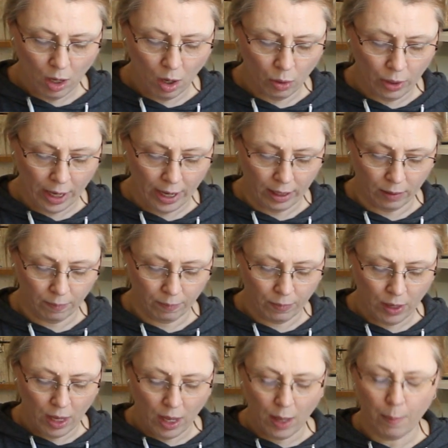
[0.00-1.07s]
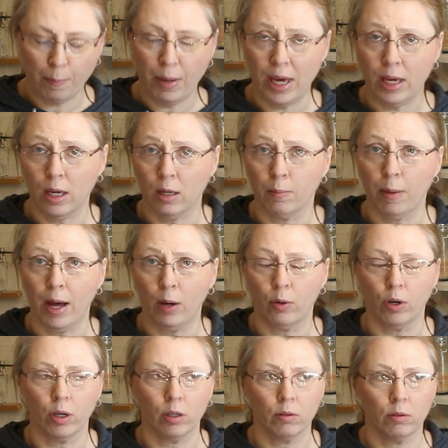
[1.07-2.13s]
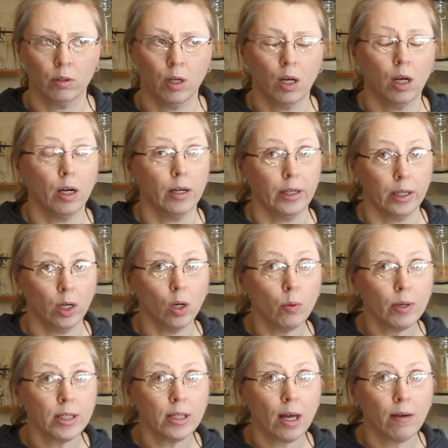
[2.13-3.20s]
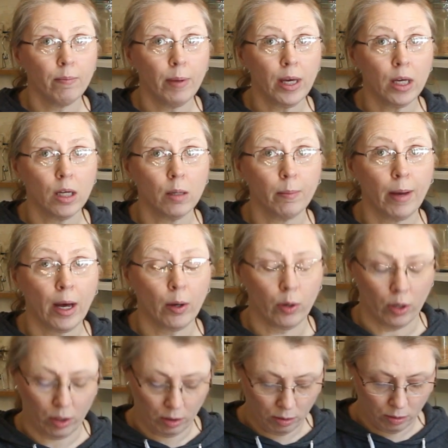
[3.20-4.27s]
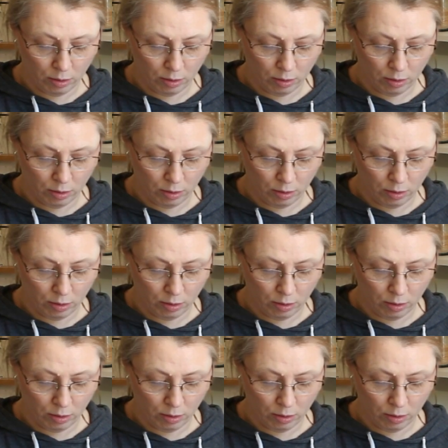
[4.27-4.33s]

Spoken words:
Okay, baking powder. I always have baking powder,